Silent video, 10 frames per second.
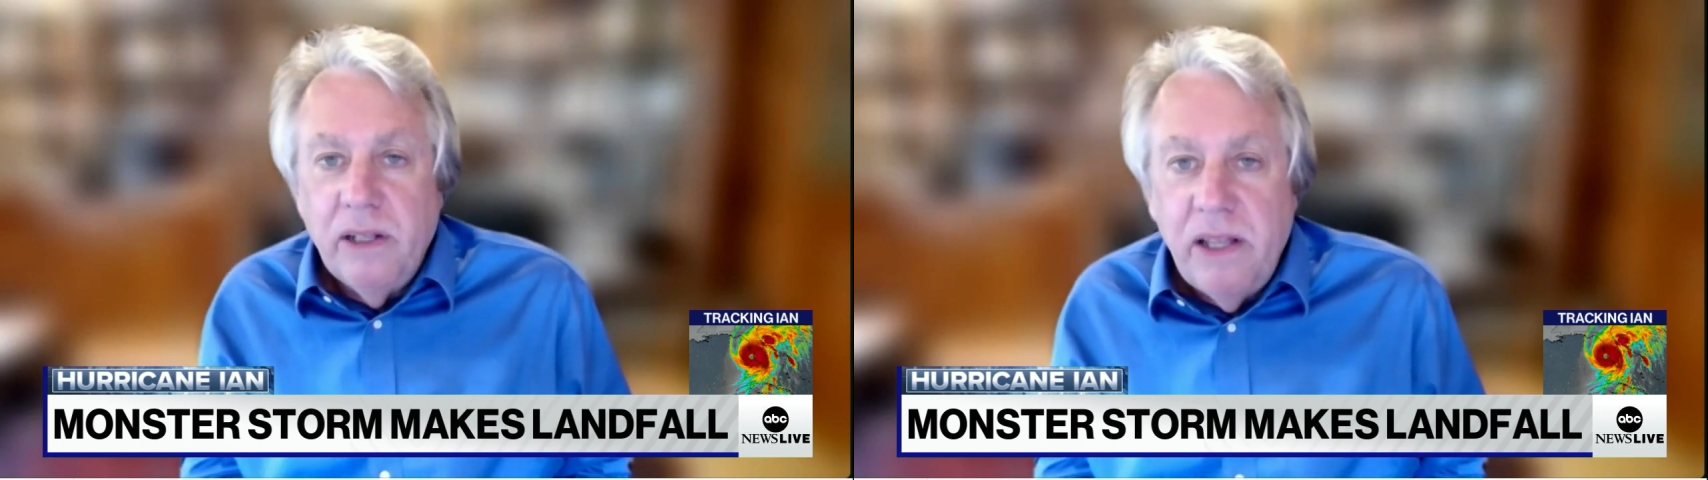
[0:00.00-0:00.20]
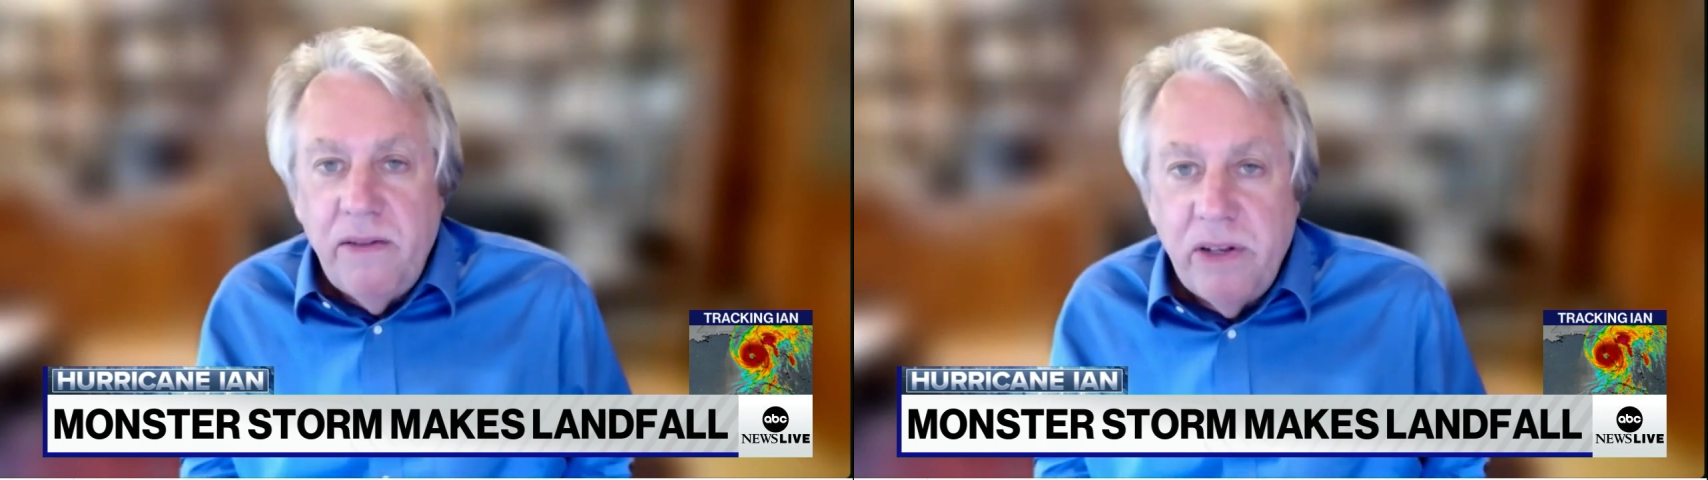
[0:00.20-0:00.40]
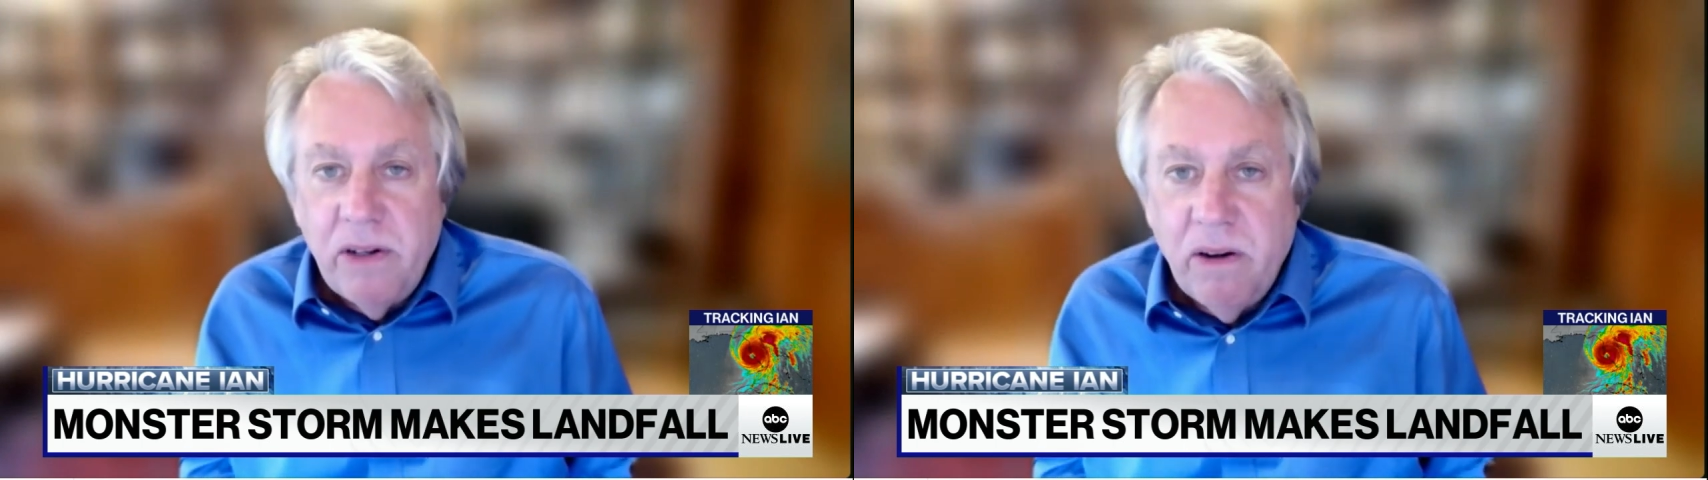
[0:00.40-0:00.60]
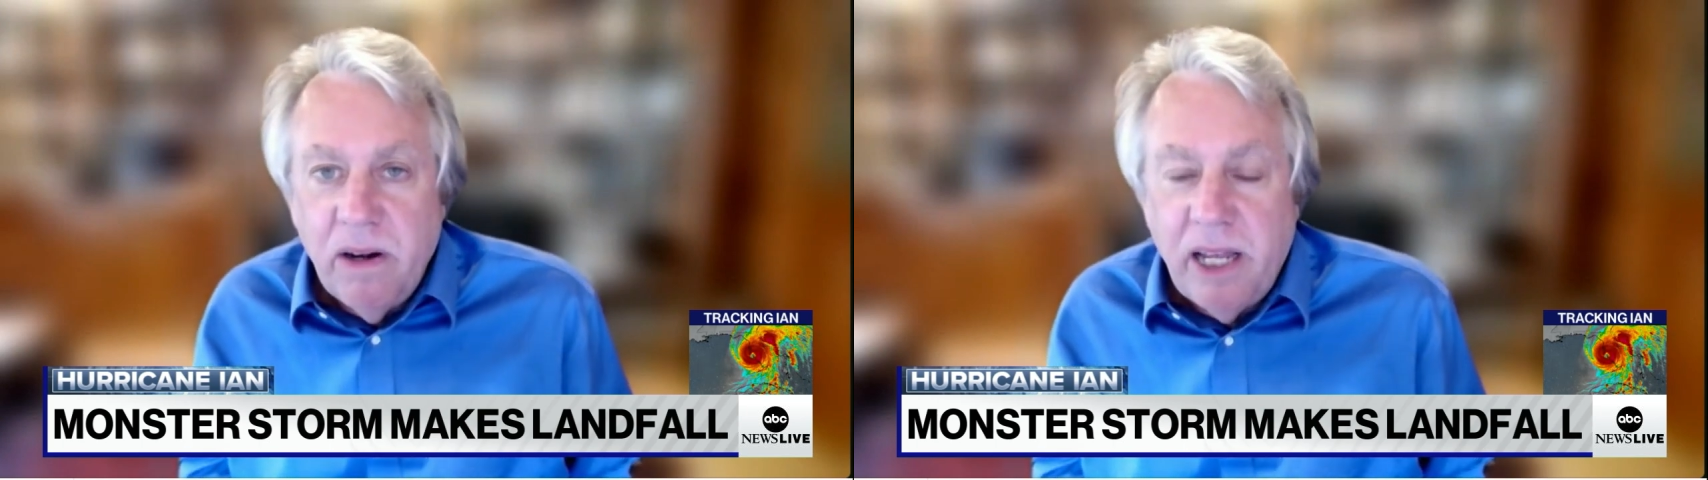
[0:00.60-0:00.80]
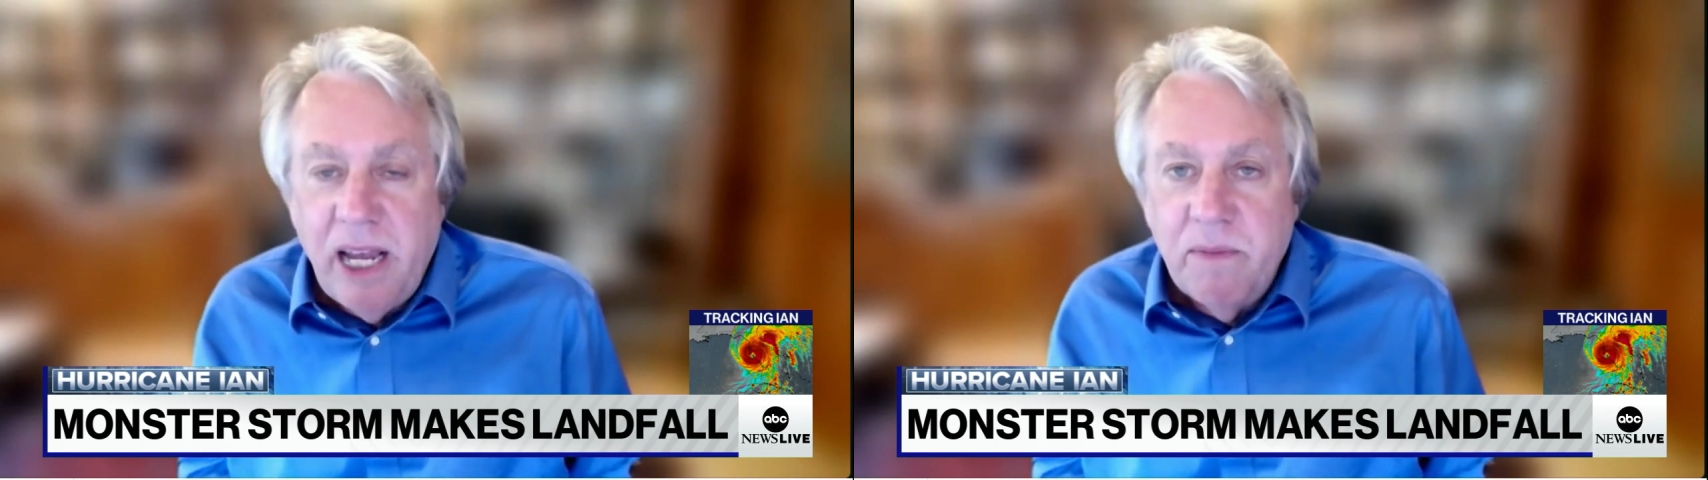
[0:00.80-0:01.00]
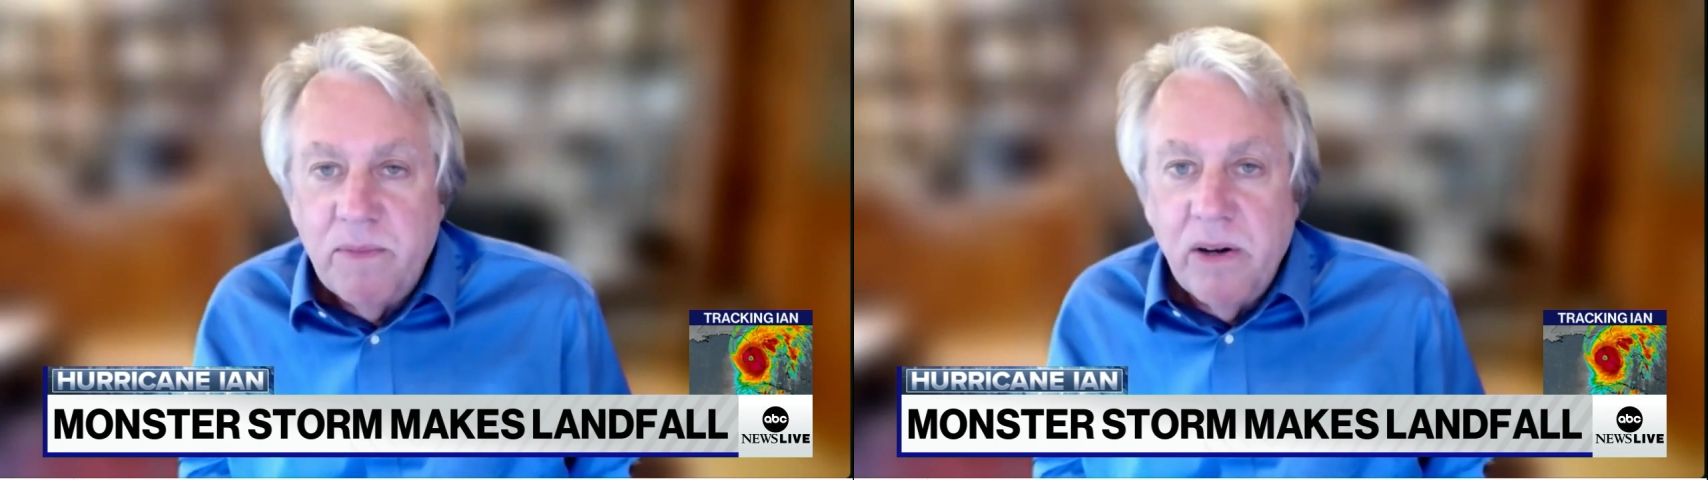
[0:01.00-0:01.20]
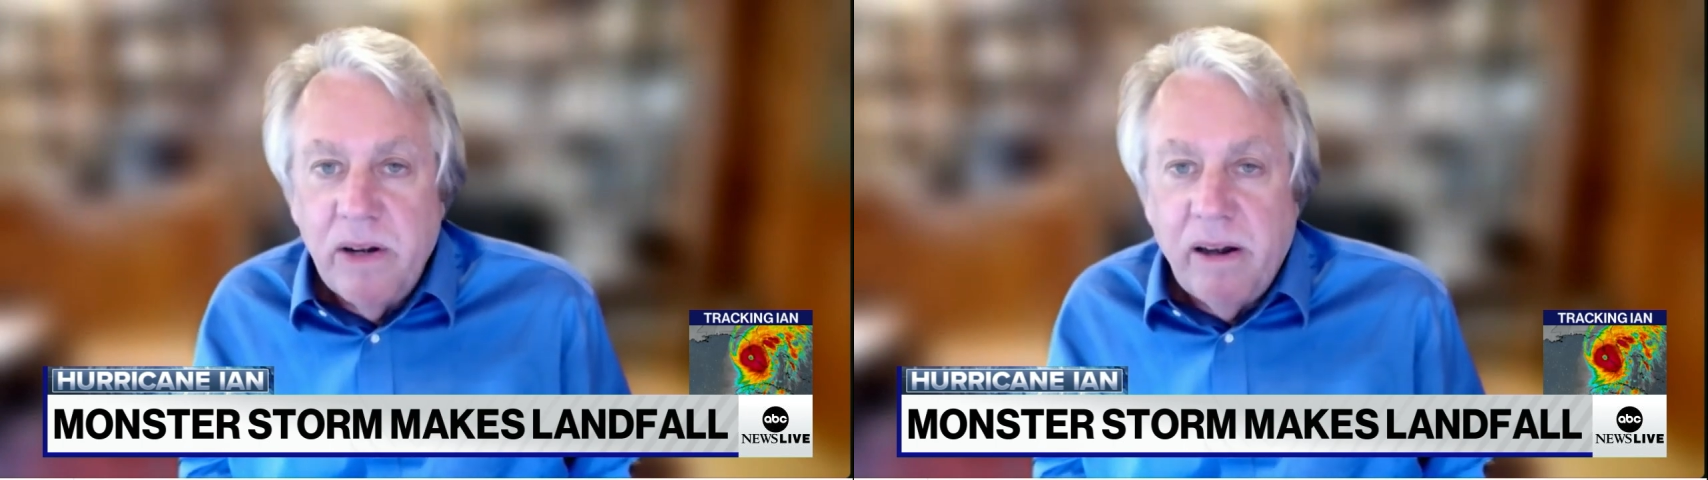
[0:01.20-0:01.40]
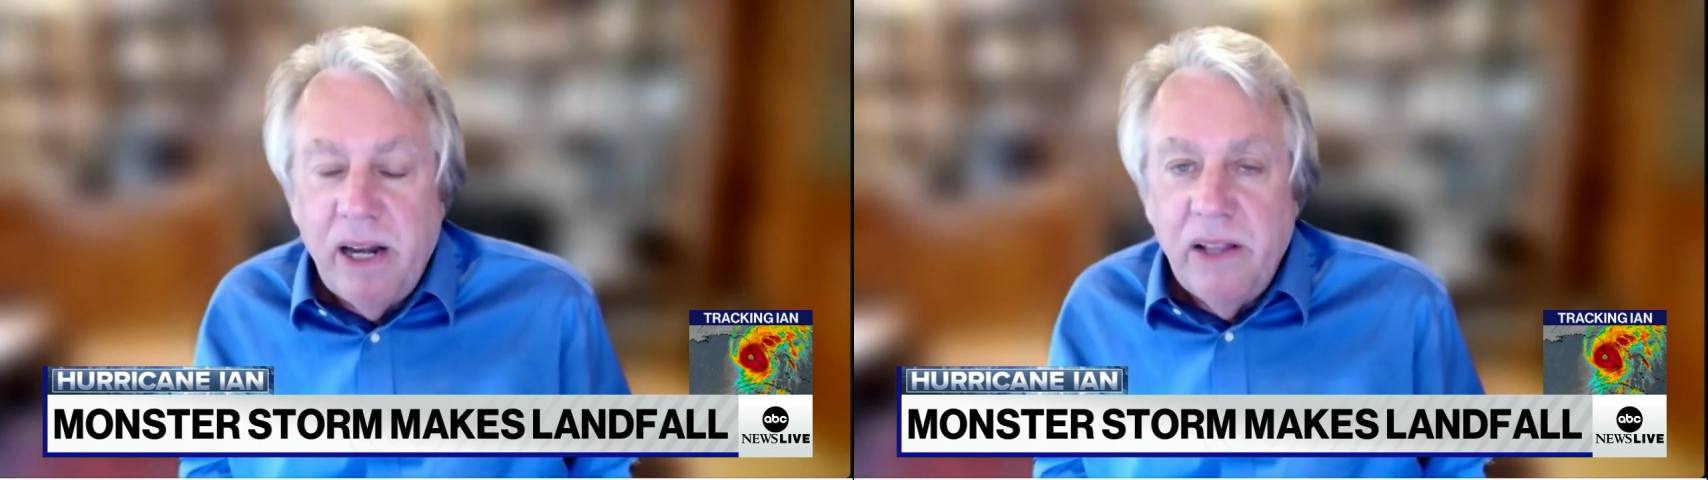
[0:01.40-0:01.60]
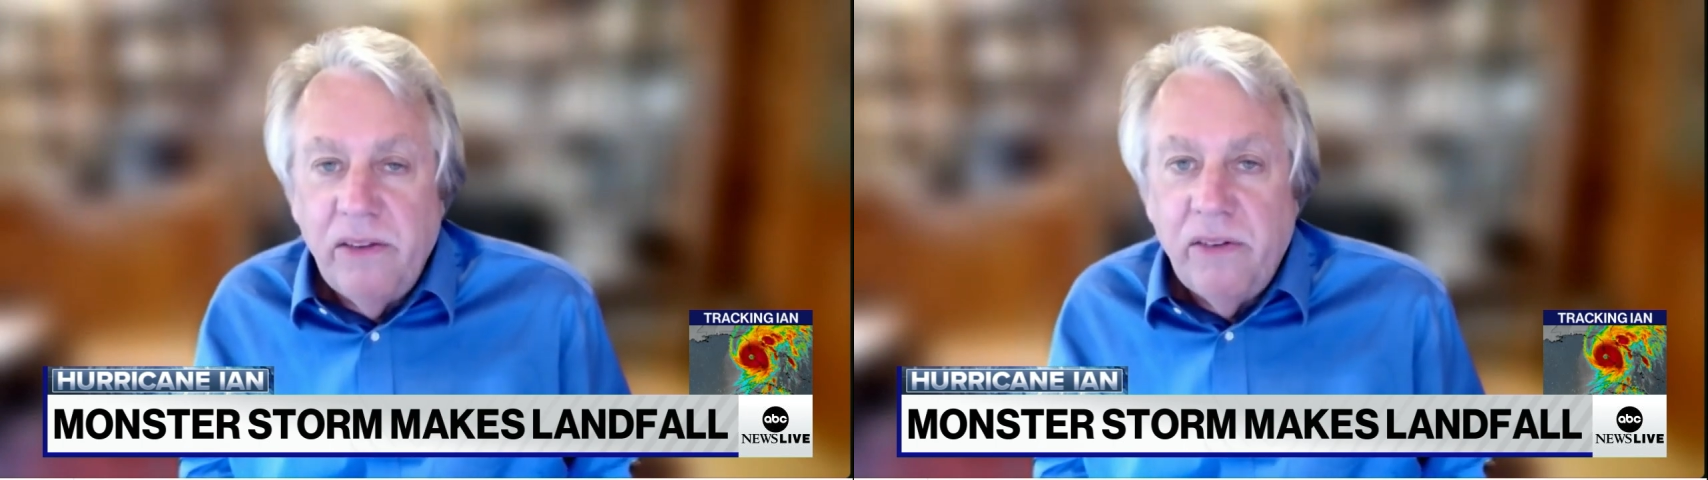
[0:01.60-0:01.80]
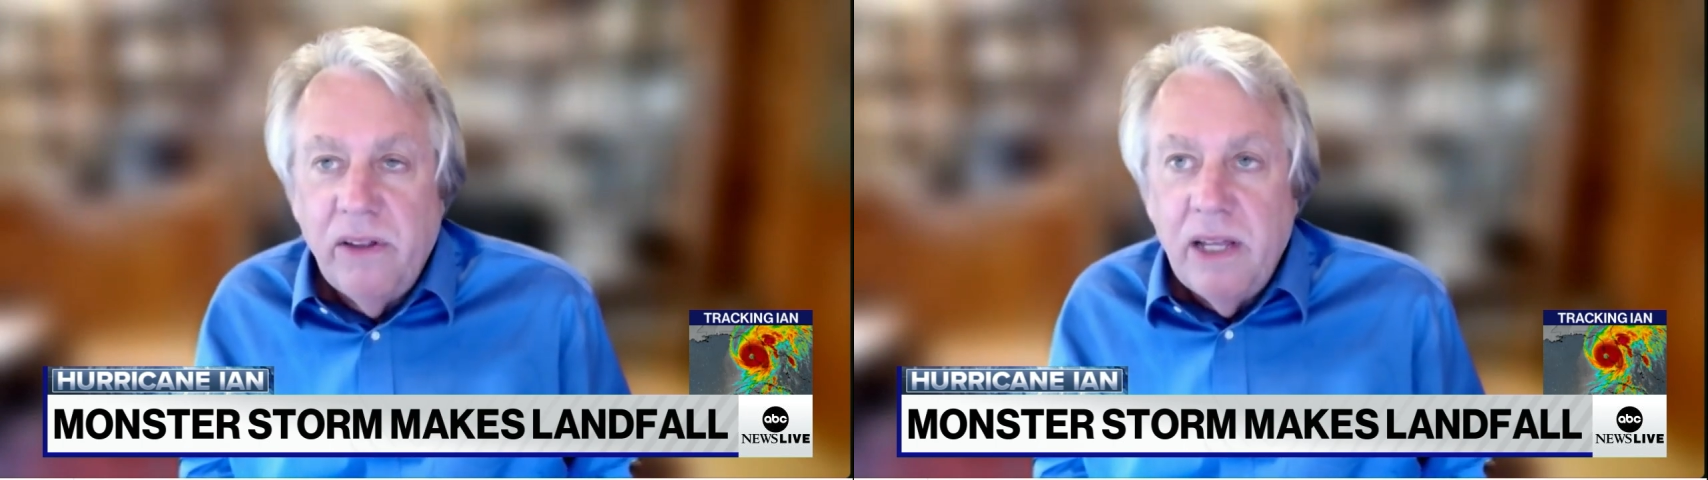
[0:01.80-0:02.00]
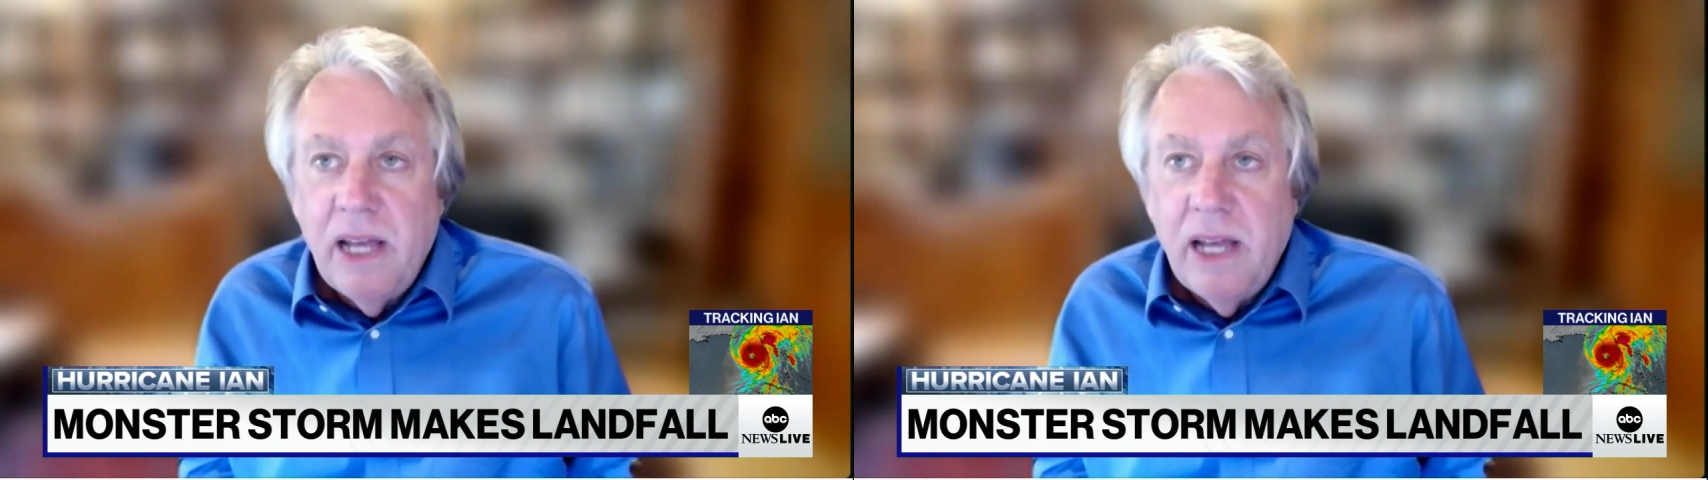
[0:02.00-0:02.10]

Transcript: live in hurricane prone areas